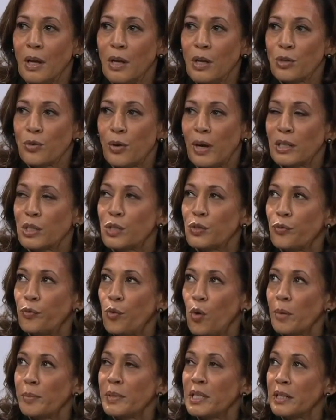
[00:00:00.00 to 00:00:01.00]

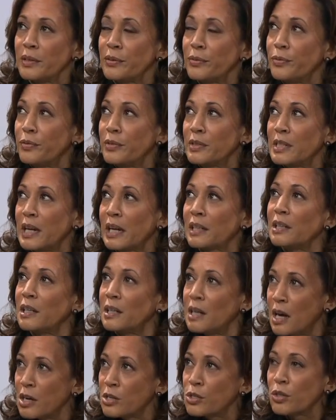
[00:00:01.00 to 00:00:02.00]
transformative
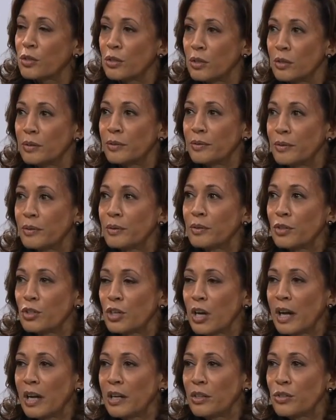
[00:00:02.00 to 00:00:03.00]
technological
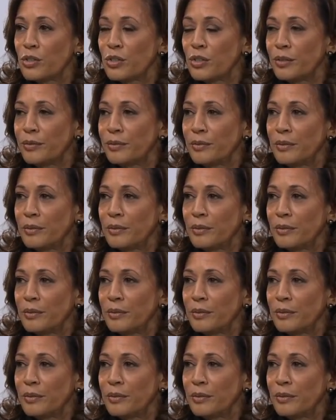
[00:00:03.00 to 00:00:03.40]
change,